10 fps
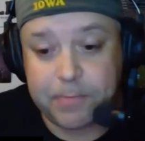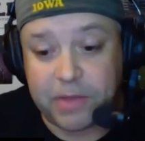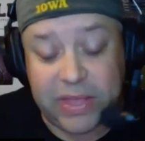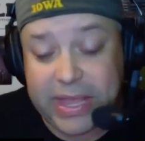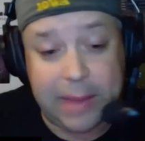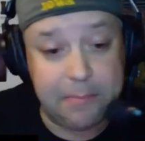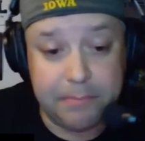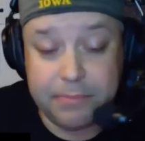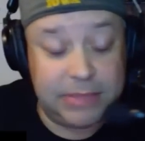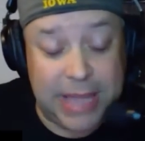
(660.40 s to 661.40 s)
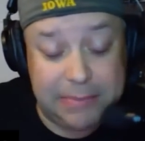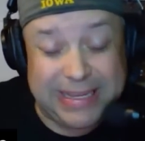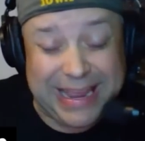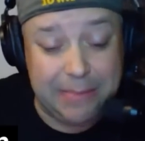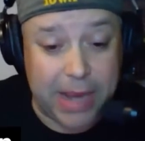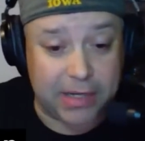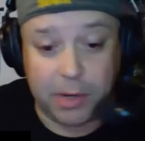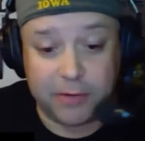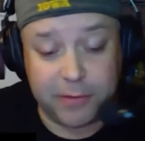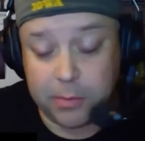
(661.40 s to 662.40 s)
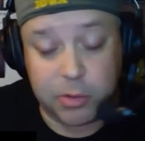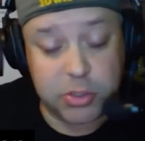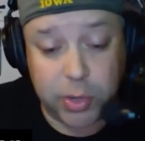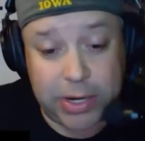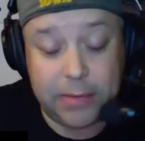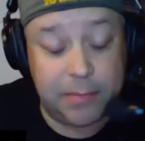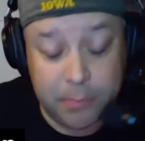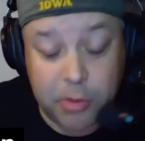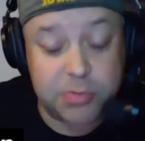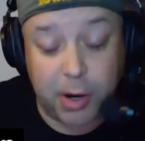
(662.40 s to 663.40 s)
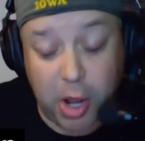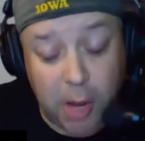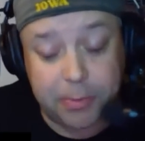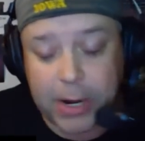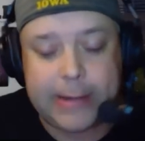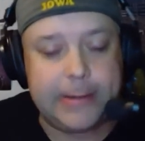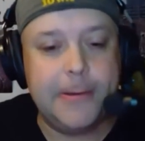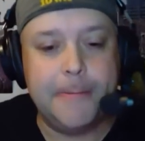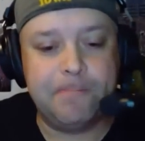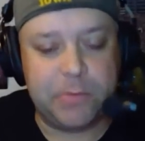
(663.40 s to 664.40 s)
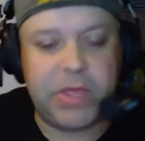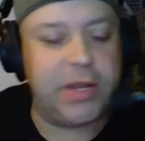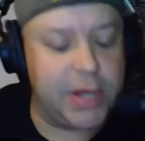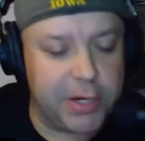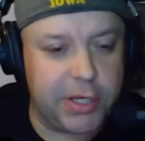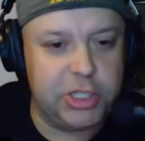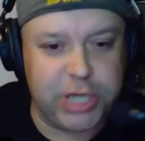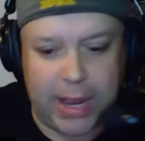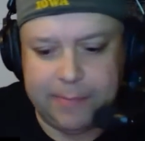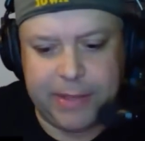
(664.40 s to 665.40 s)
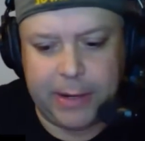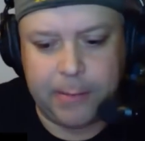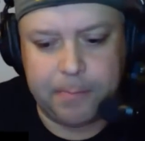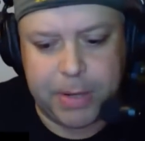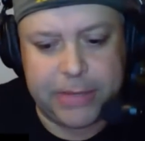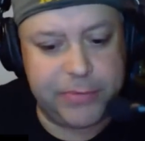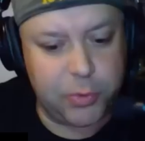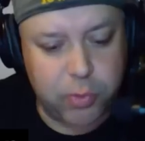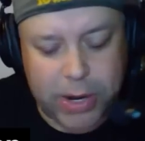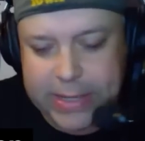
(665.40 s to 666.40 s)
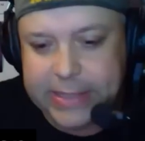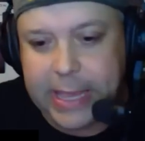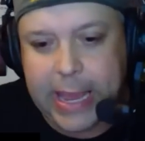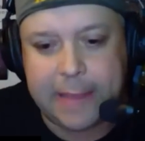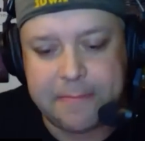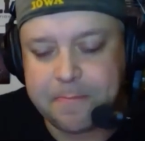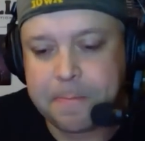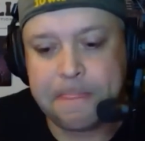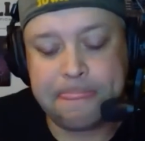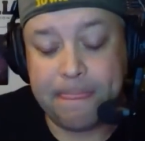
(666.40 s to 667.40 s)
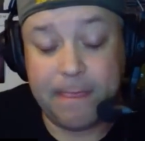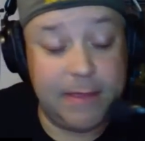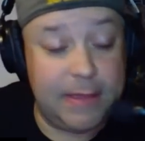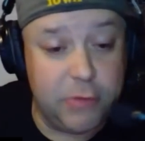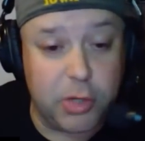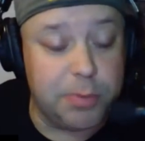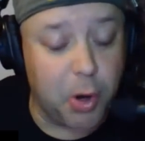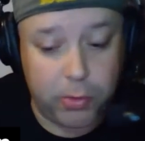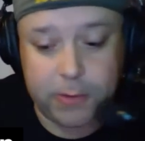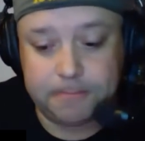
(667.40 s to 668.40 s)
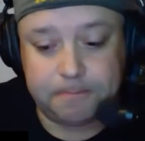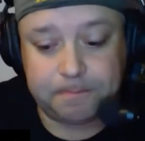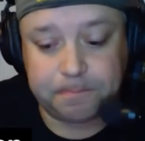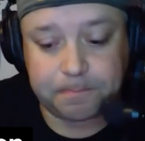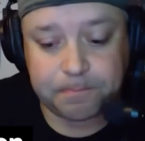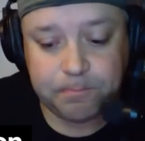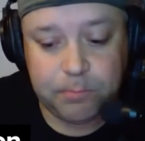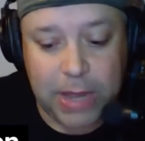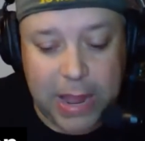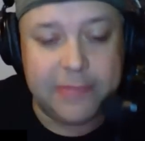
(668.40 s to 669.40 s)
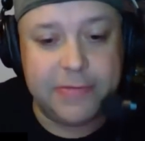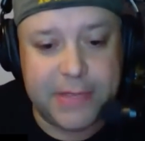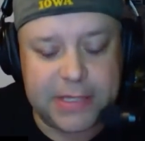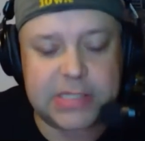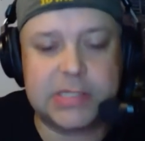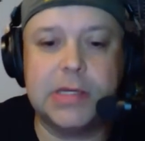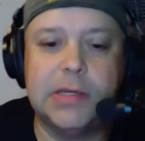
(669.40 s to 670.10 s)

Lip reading: They kept Cade McNamara for the most part upright. They did a good job there. But the running game, it looked broke. And this